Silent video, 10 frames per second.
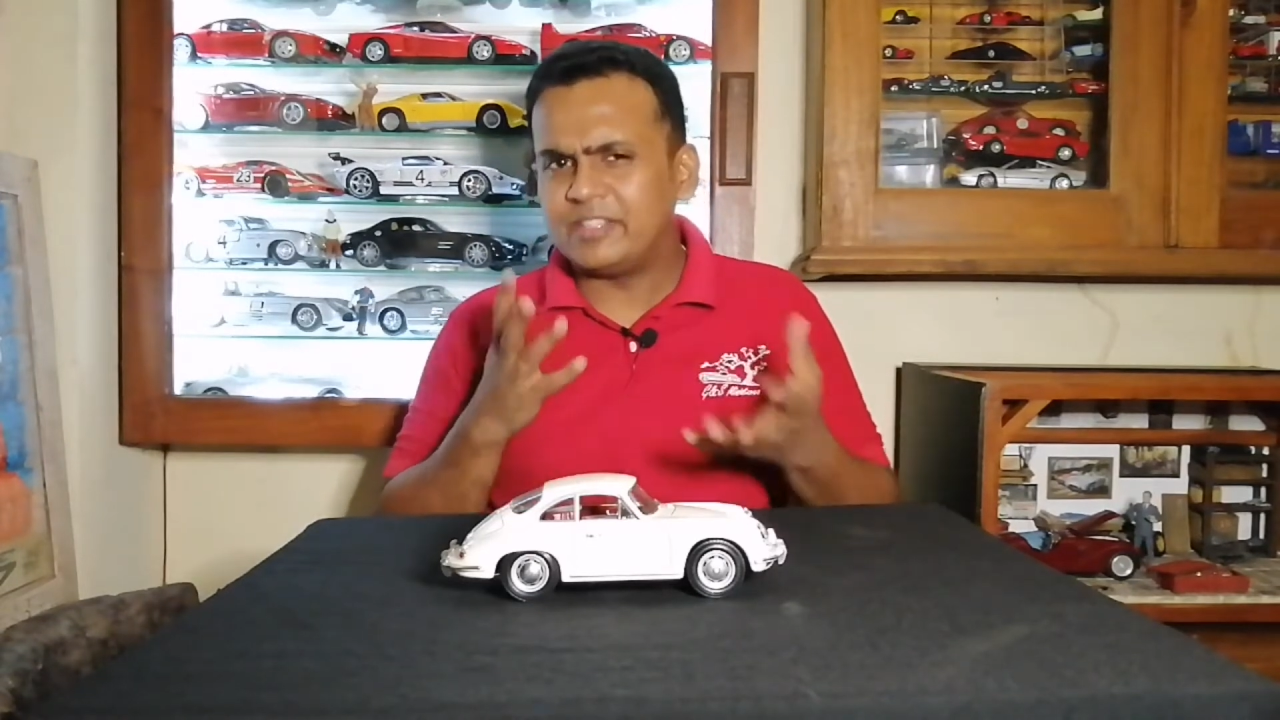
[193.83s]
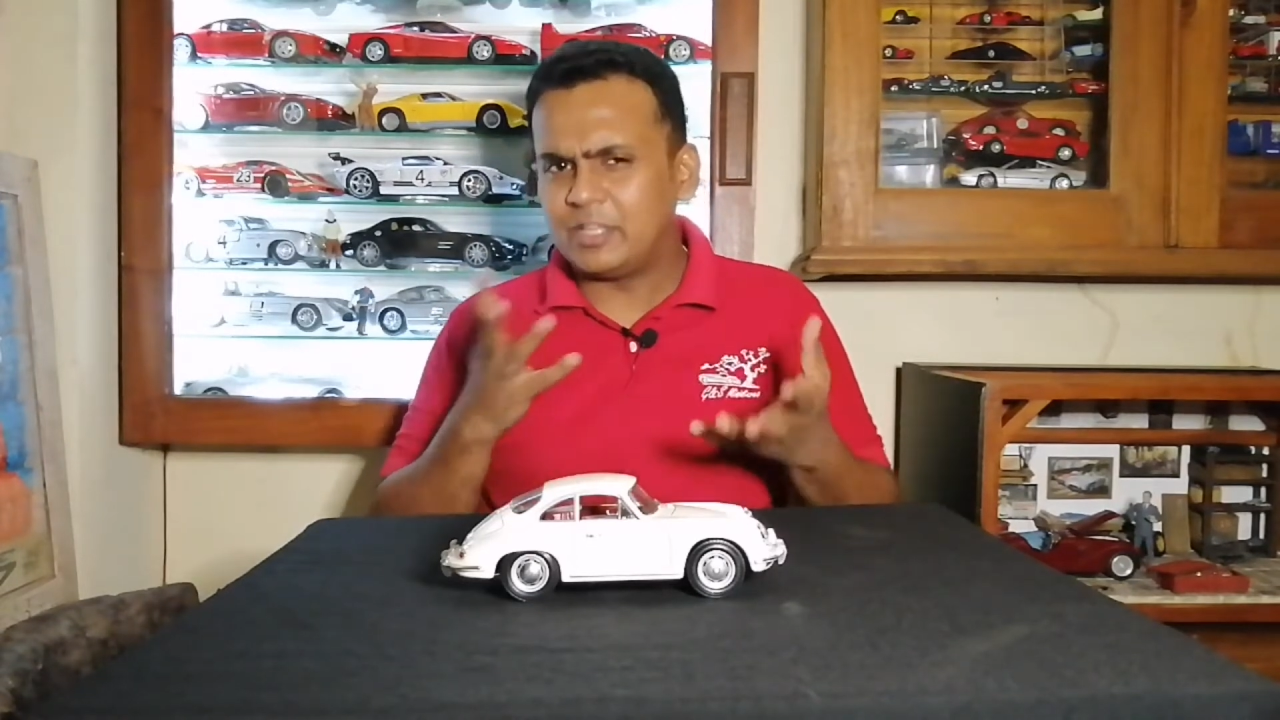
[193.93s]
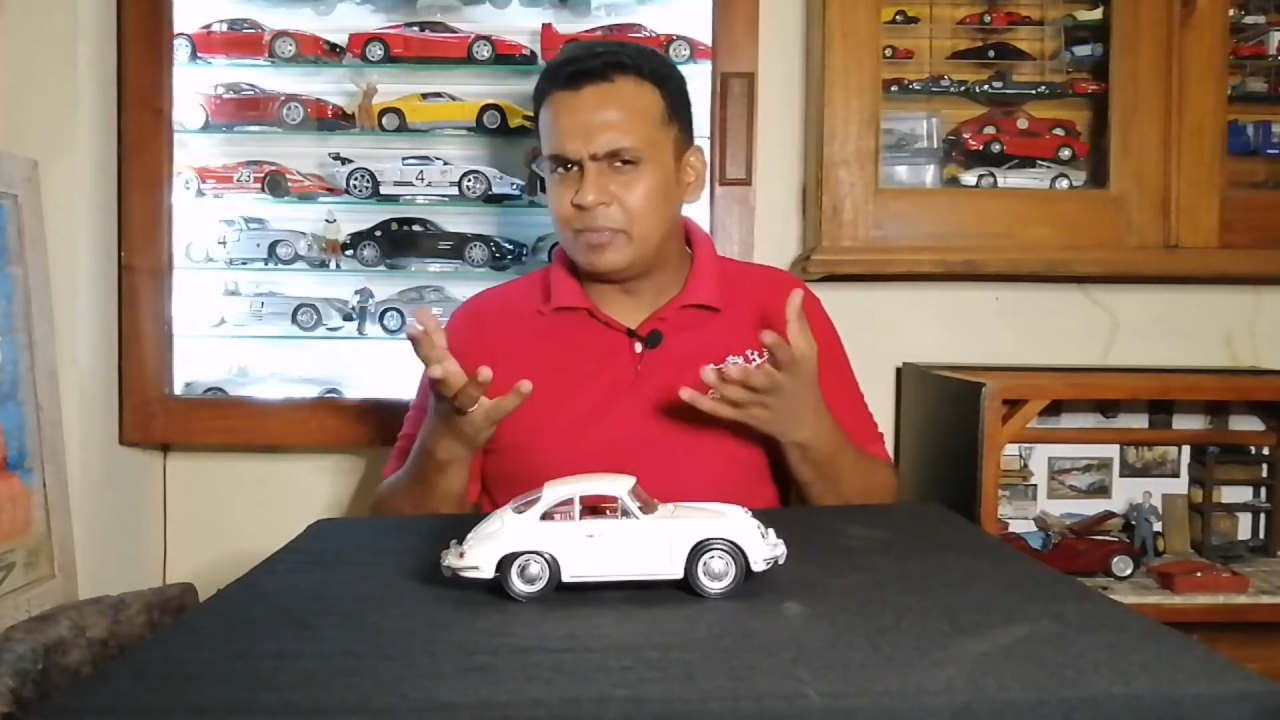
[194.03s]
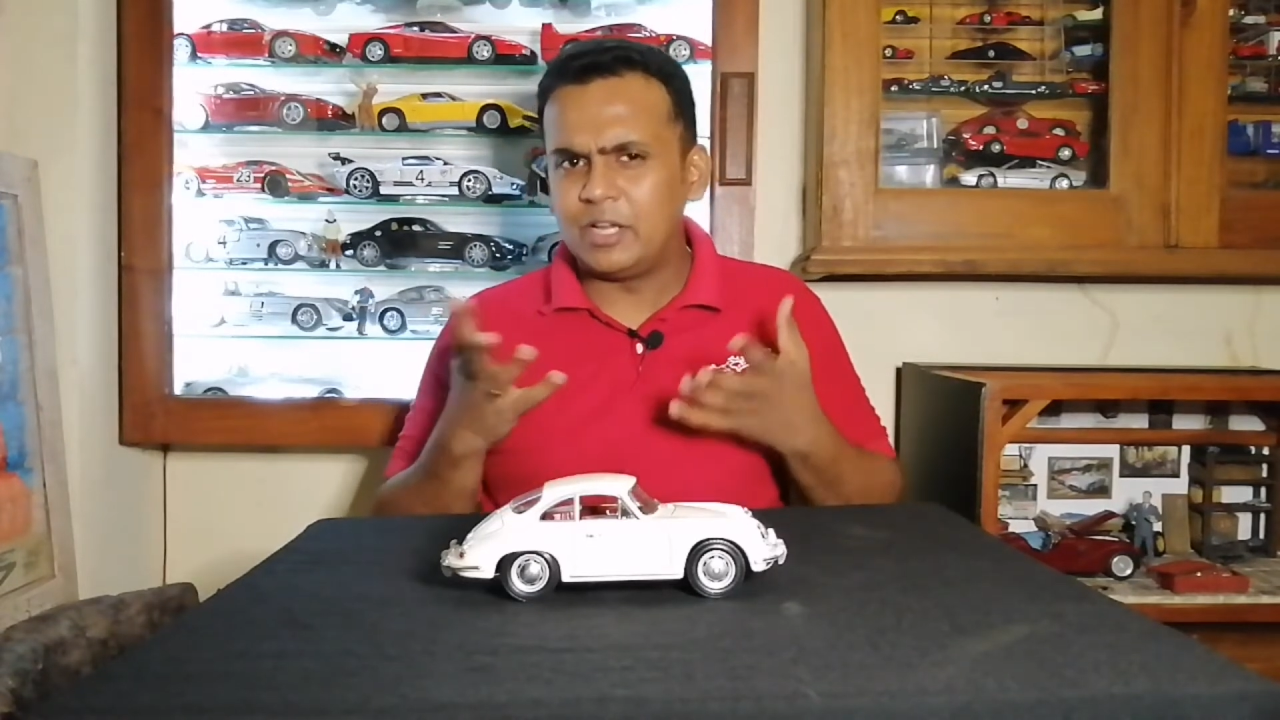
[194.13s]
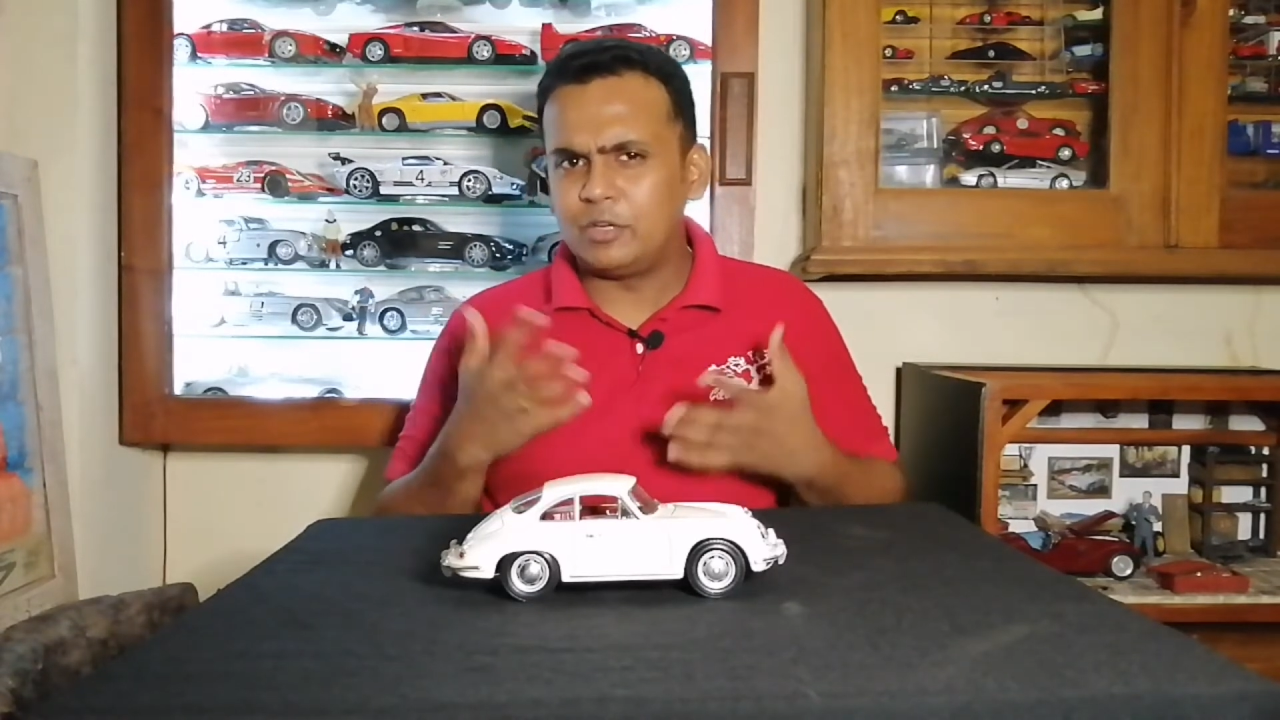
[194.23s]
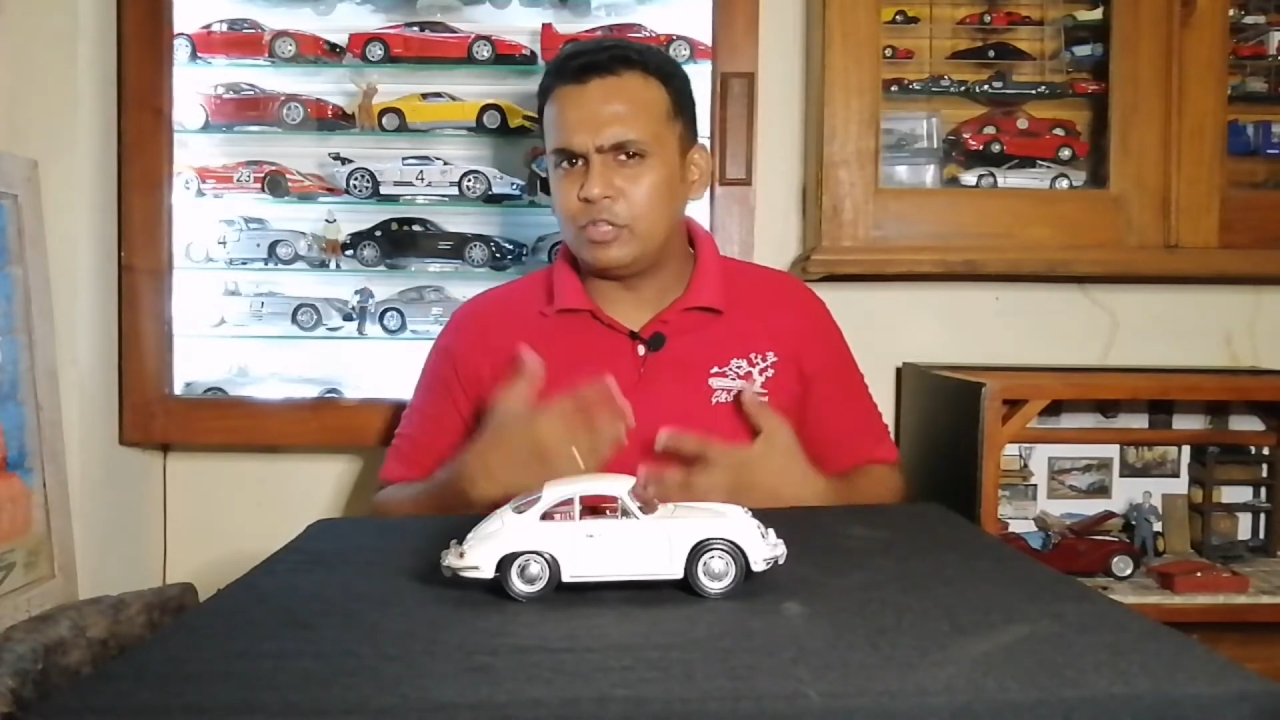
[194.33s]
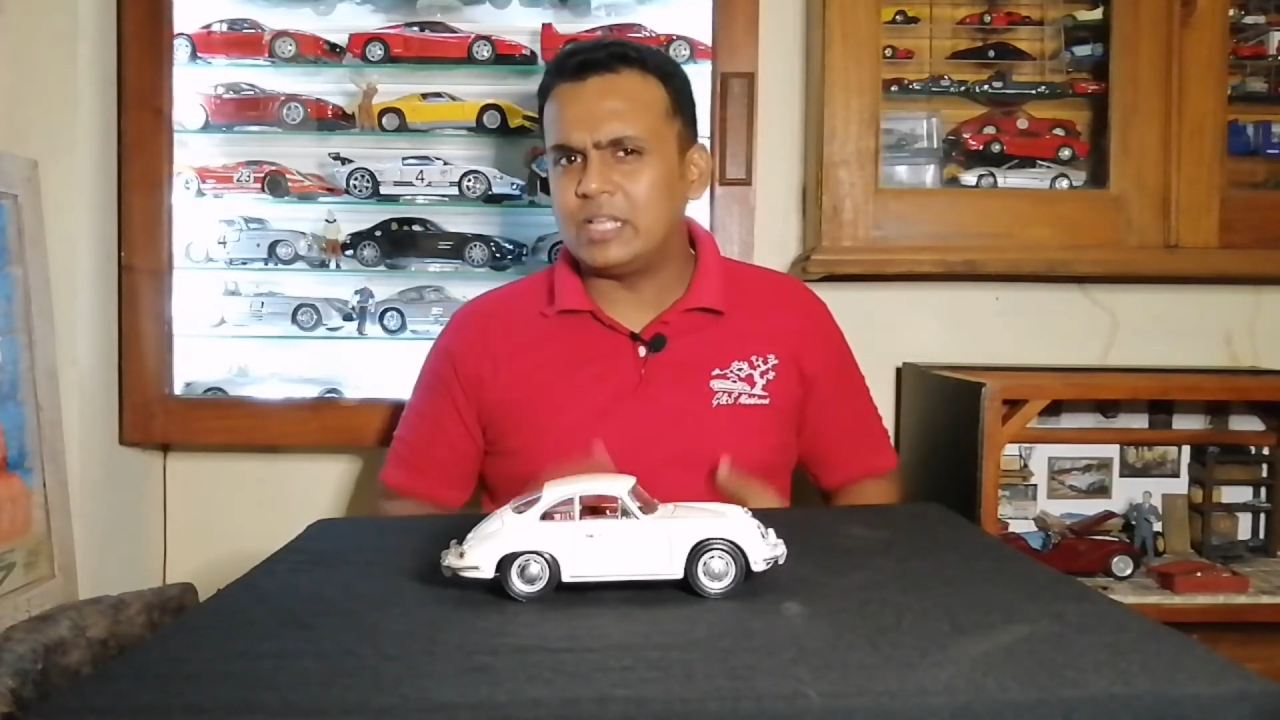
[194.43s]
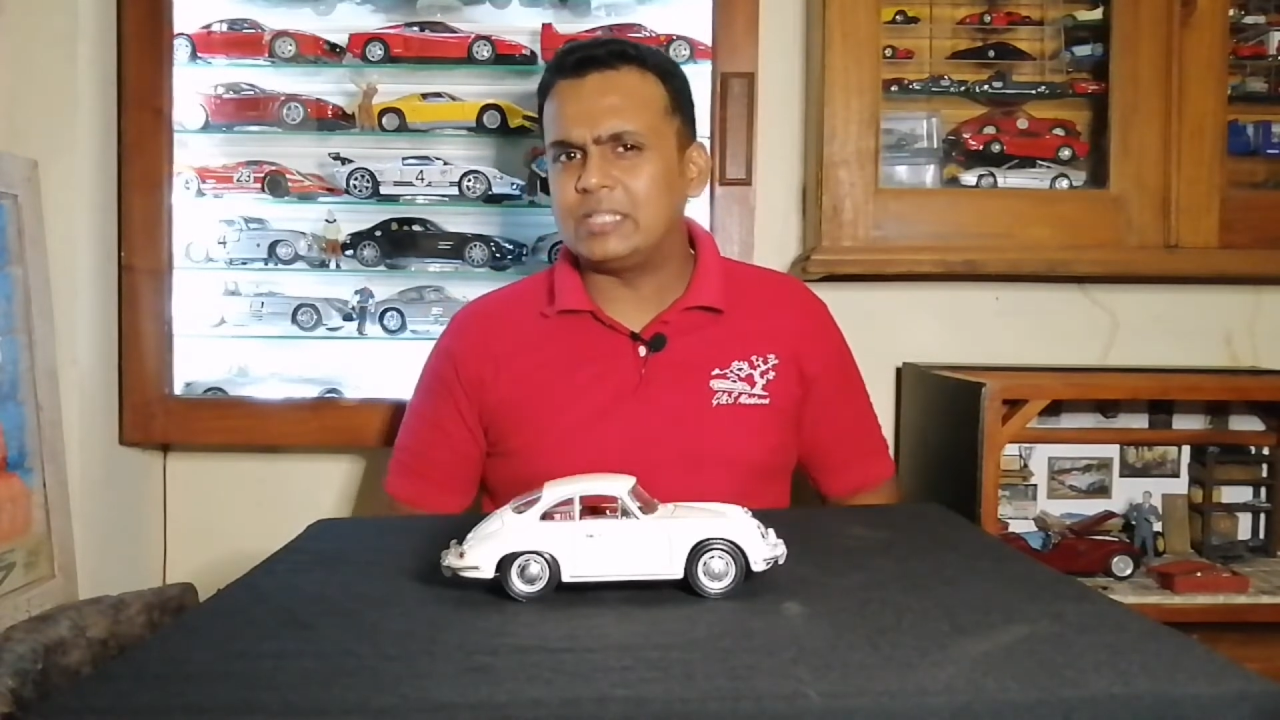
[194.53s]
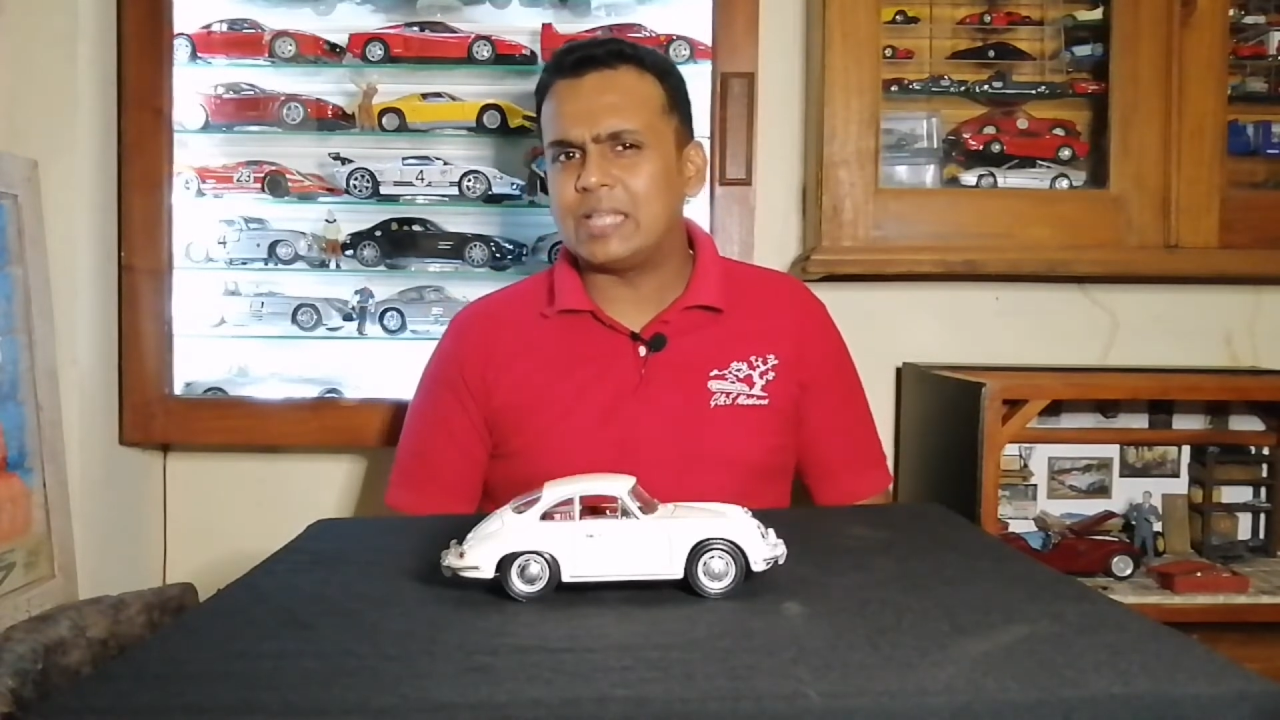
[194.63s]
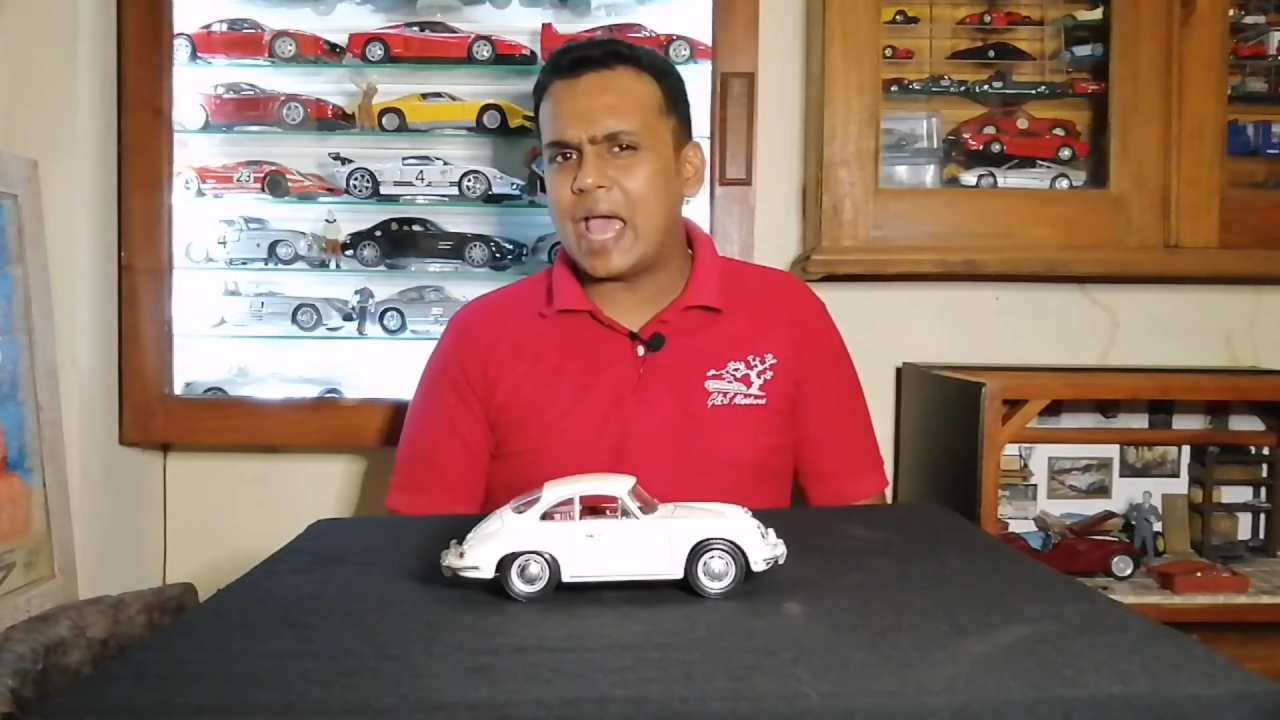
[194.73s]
similar to this,